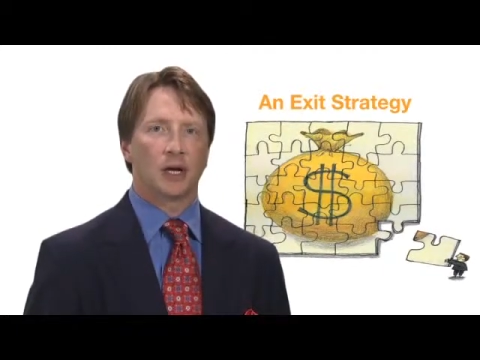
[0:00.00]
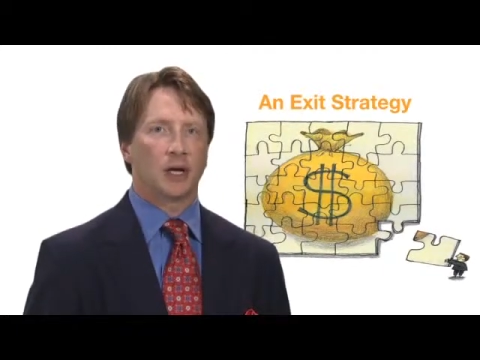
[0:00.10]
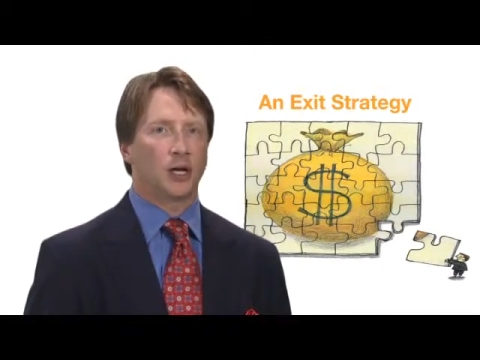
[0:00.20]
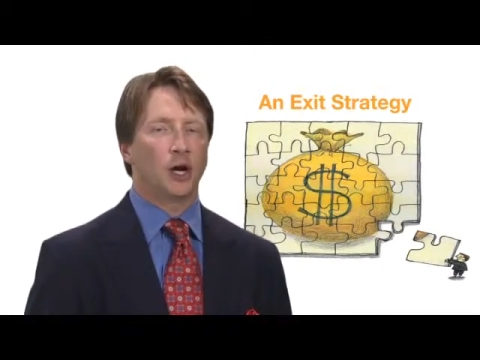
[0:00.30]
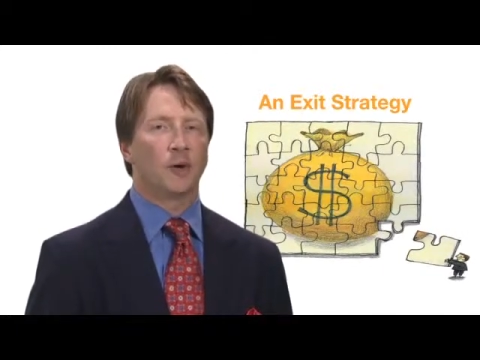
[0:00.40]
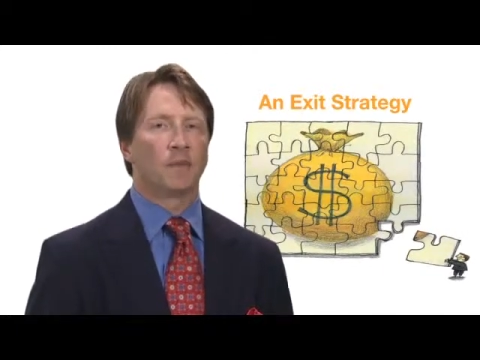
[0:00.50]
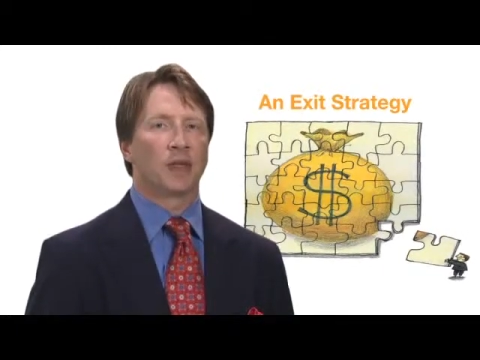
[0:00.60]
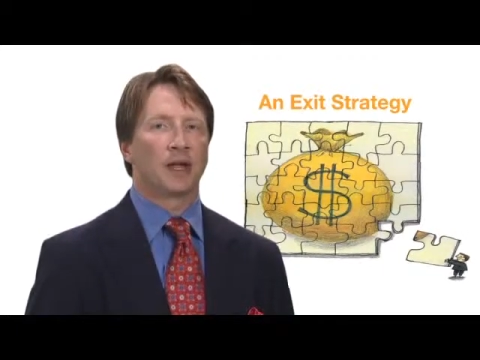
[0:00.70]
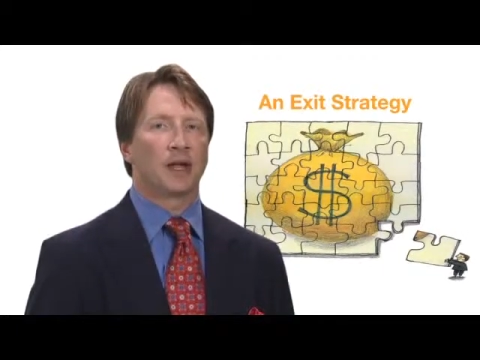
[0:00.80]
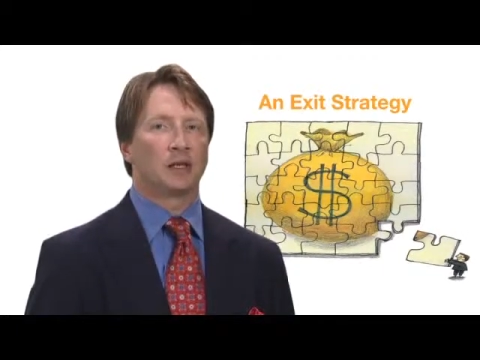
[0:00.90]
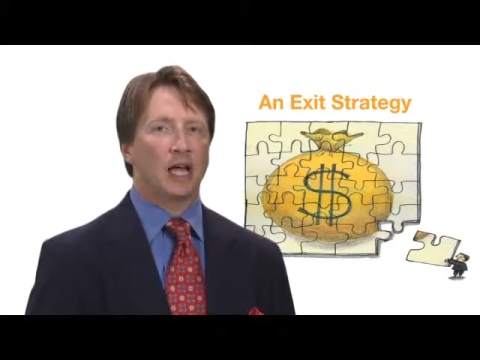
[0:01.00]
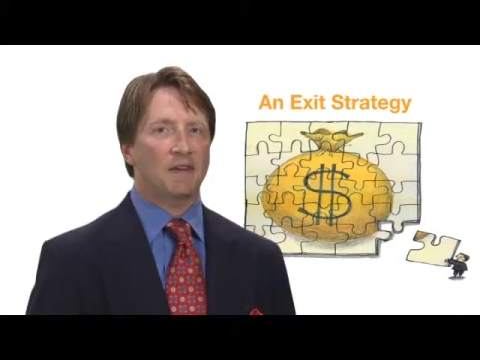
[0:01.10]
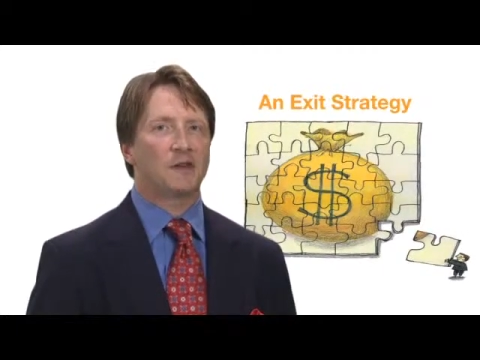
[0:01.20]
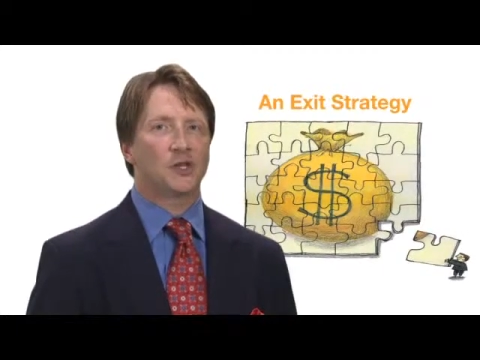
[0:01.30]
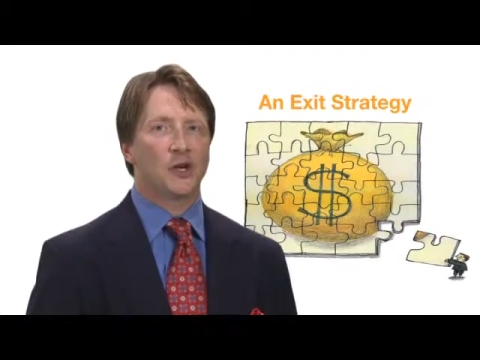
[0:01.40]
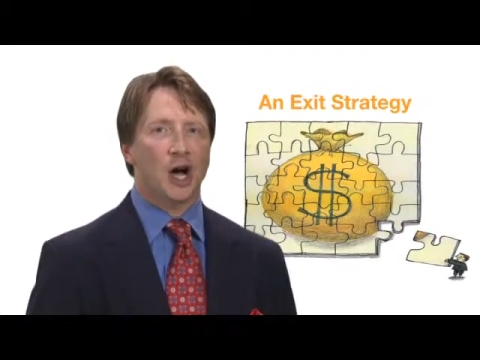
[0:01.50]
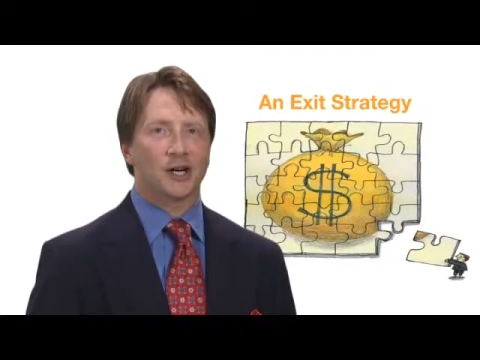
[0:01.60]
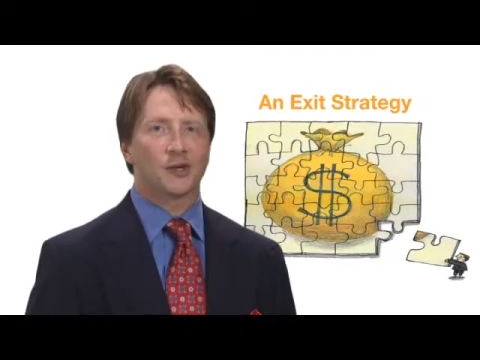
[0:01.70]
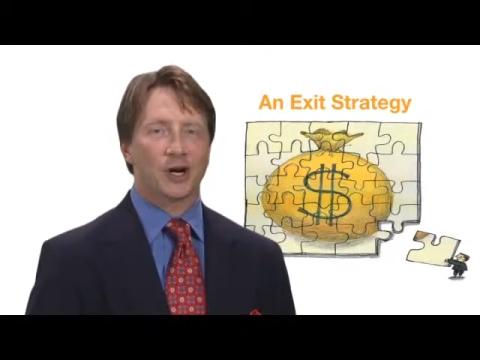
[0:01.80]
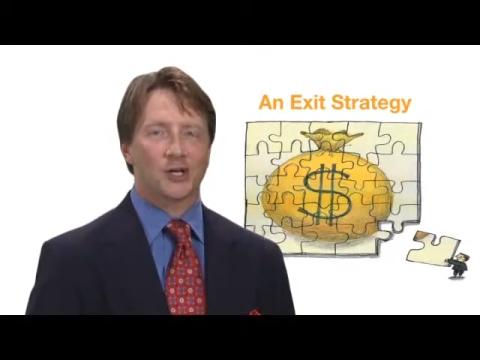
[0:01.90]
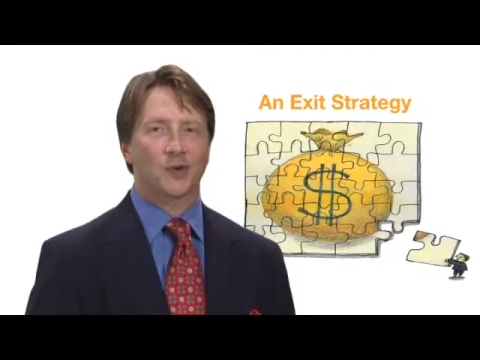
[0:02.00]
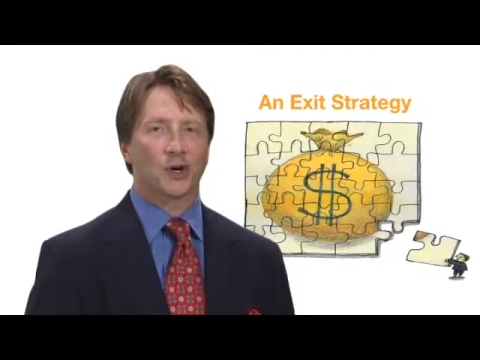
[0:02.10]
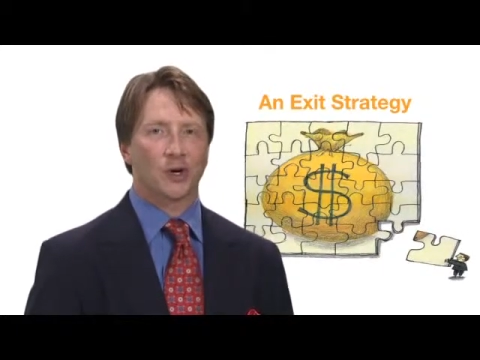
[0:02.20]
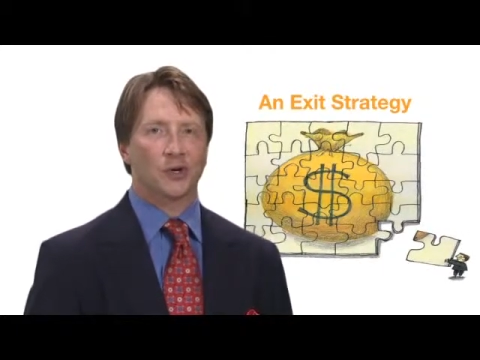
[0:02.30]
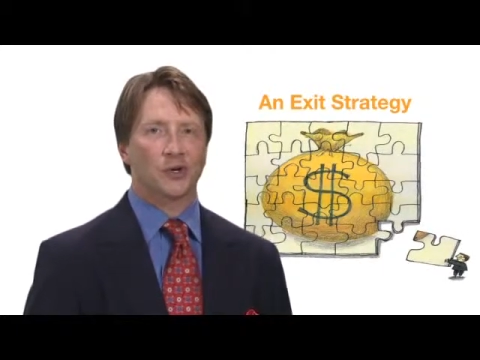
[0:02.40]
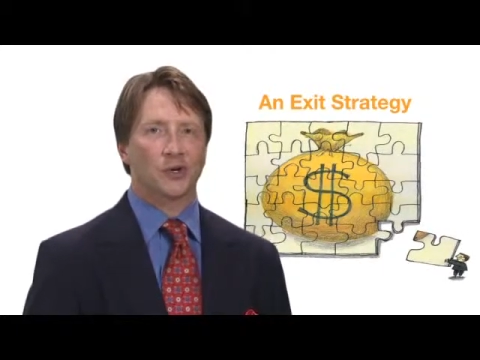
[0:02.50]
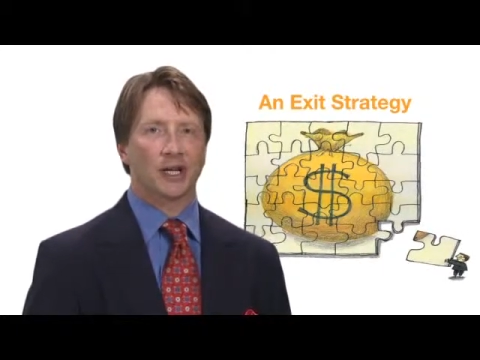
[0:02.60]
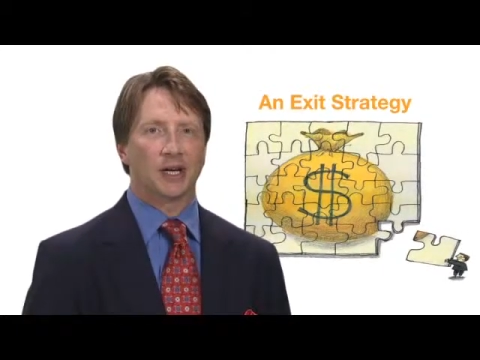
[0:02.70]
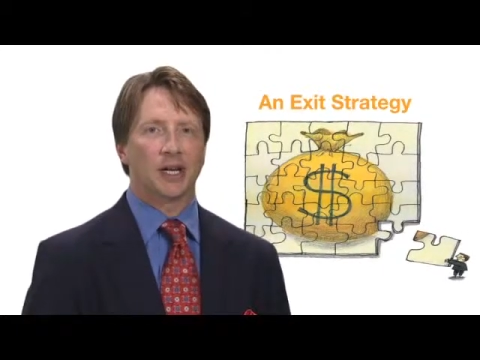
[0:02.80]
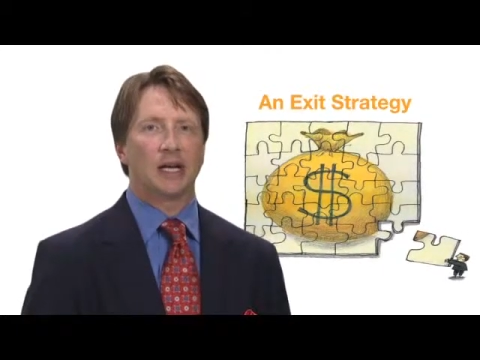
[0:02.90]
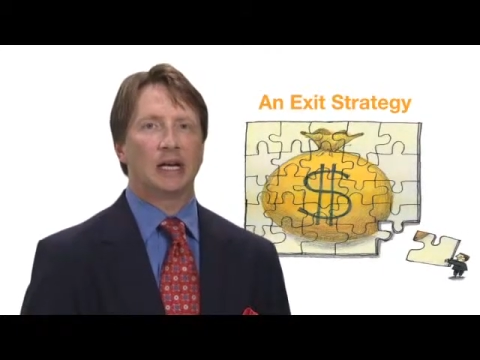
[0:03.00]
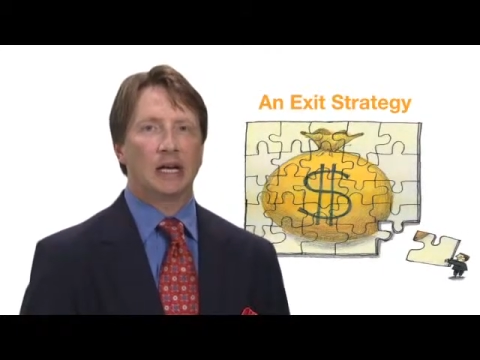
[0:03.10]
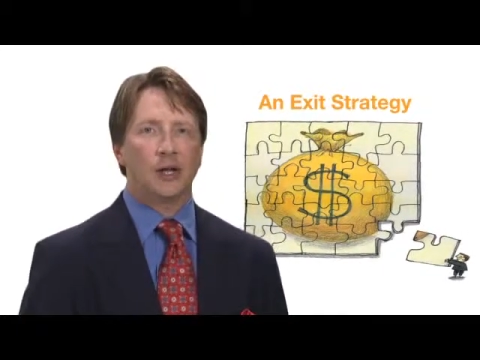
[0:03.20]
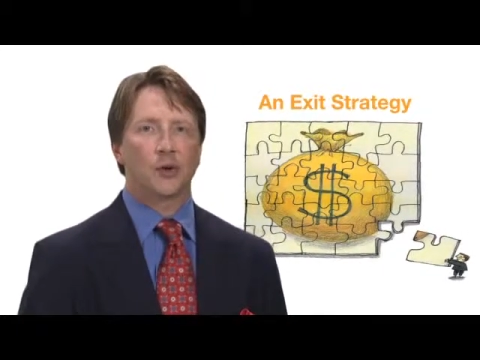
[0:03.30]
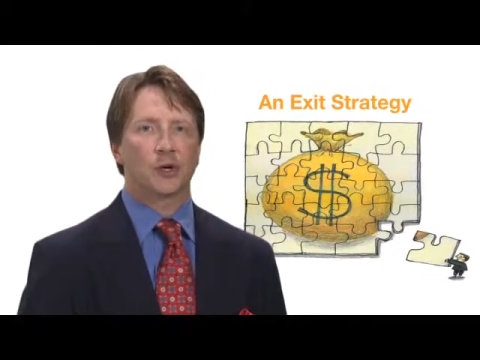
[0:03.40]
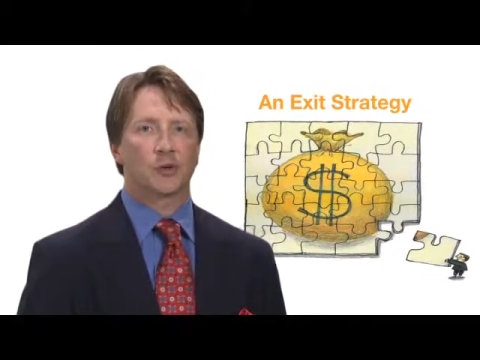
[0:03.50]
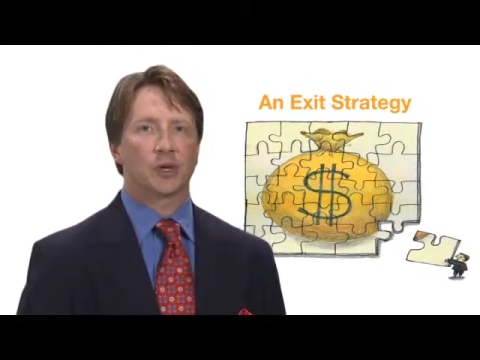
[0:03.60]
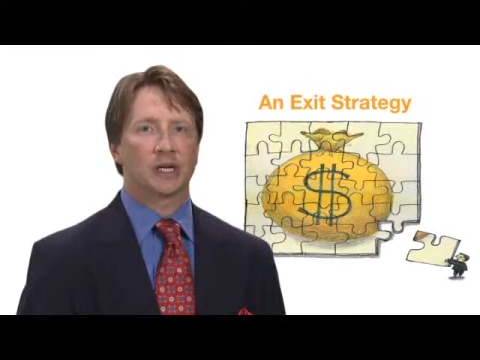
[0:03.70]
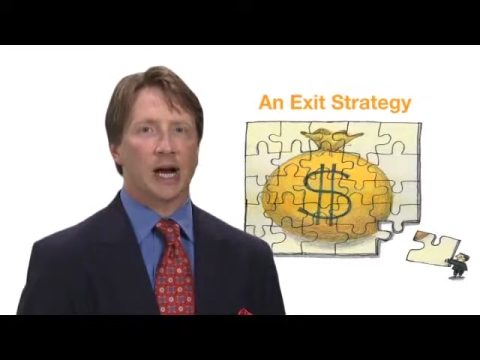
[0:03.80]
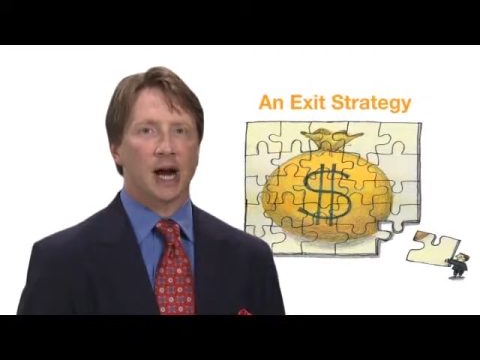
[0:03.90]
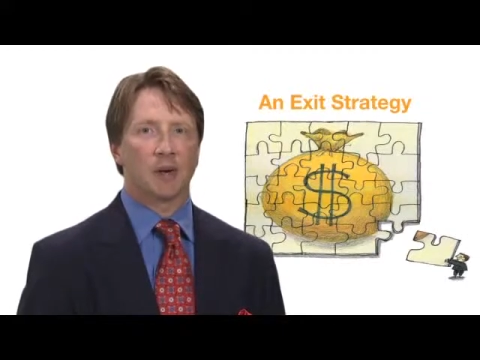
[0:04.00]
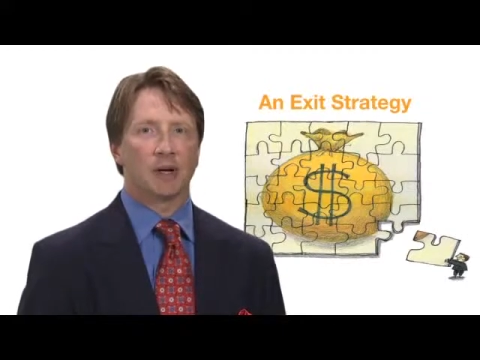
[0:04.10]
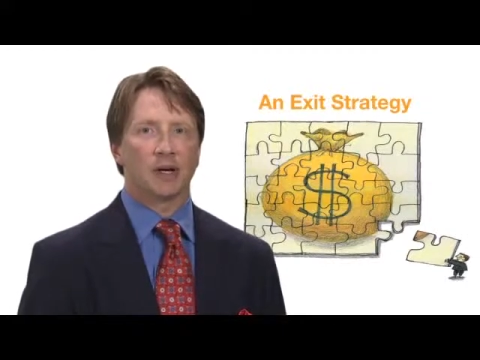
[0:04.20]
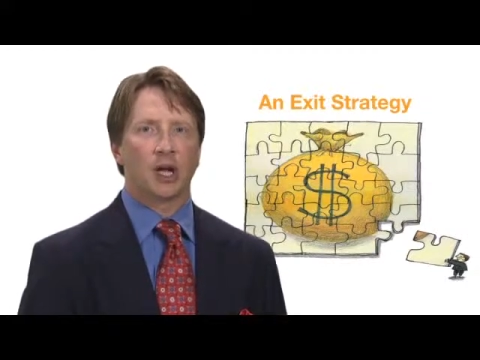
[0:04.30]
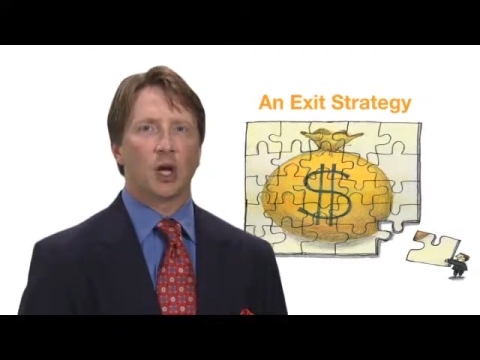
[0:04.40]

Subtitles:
You know, life is not a dress rehearsal, and neither is retirement.